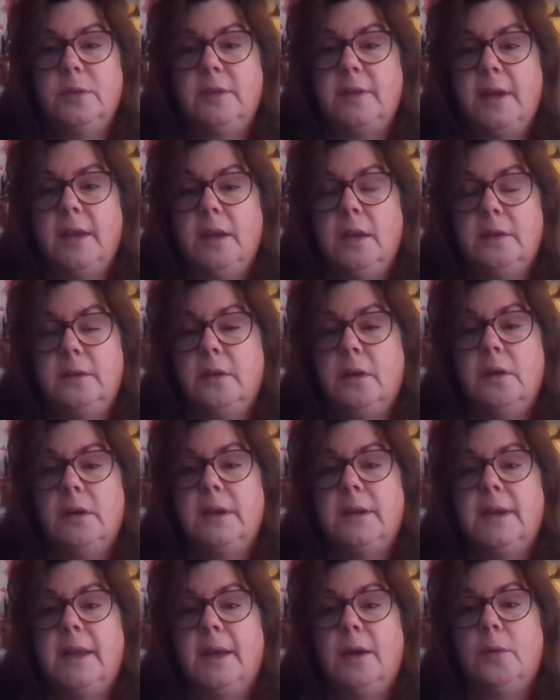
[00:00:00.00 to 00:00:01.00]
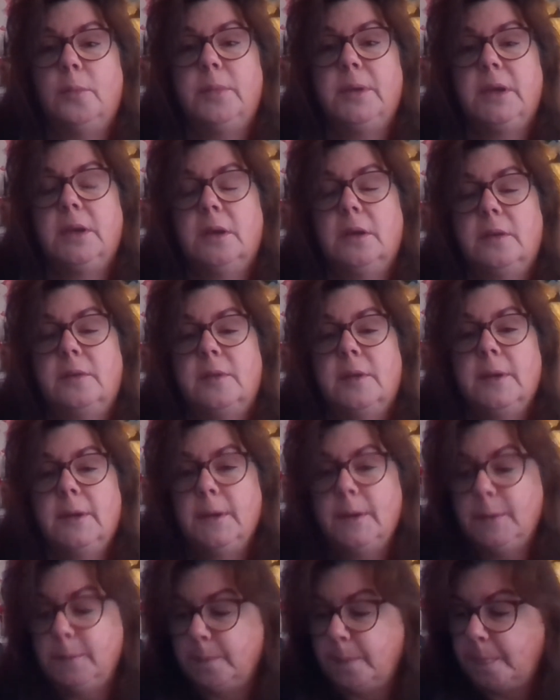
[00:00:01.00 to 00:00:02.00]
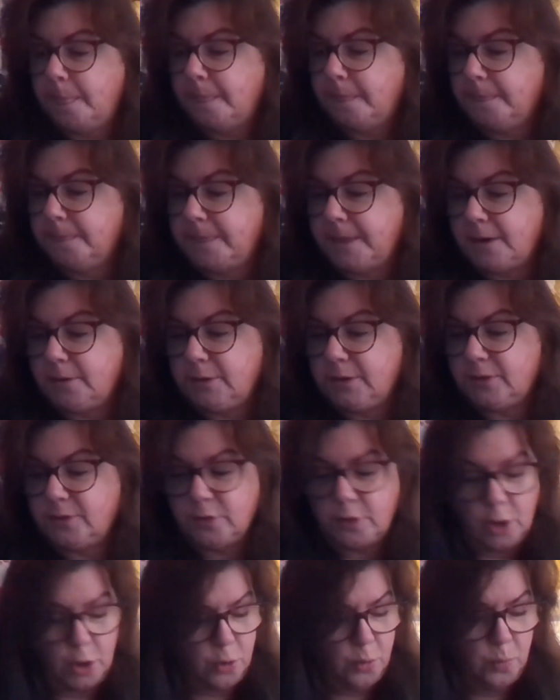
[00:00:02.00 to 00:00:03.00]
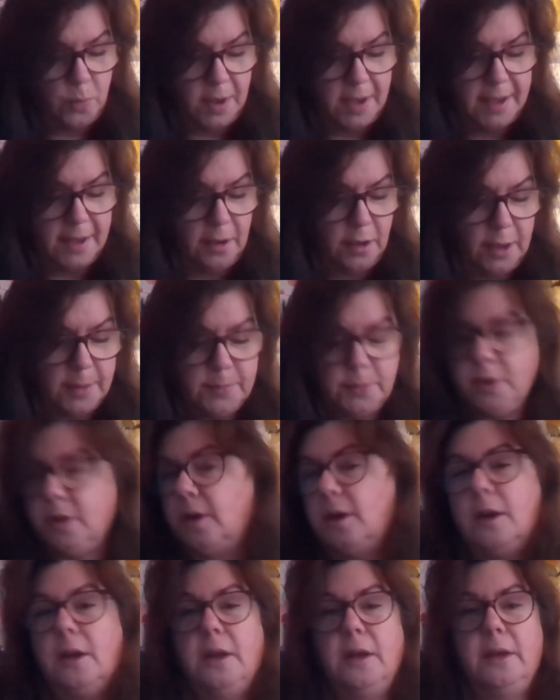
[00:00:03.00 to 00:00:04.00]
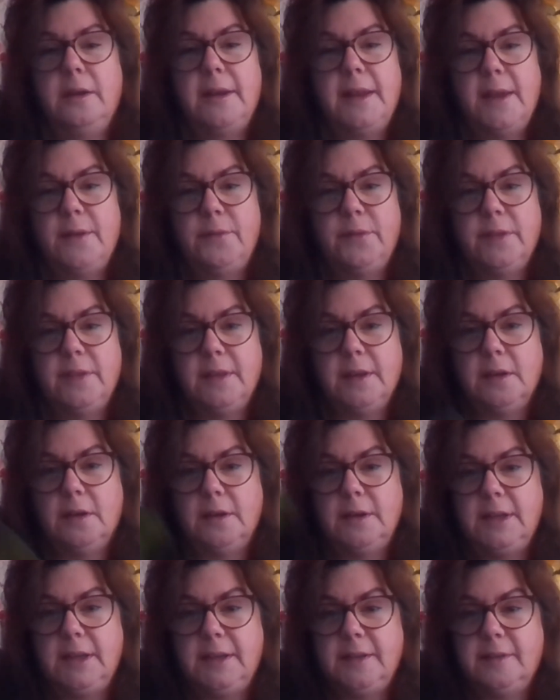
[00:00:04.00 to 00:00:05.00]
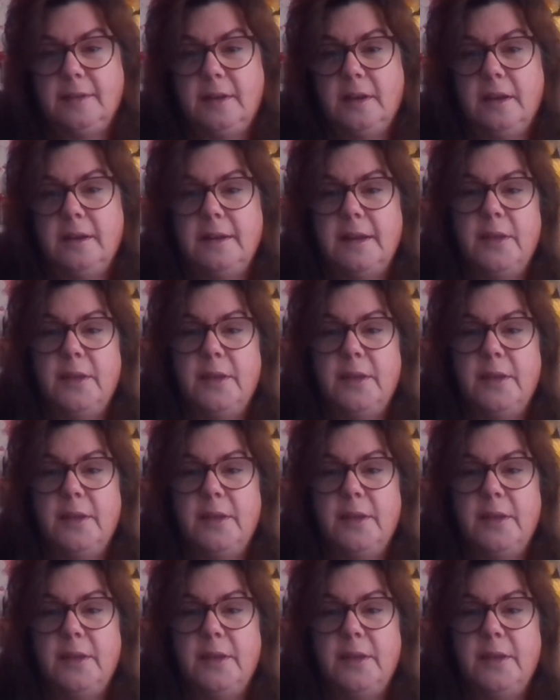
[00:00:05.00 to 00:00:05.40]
the day I die now, because there is no way I'm going to learn everything I need to learn.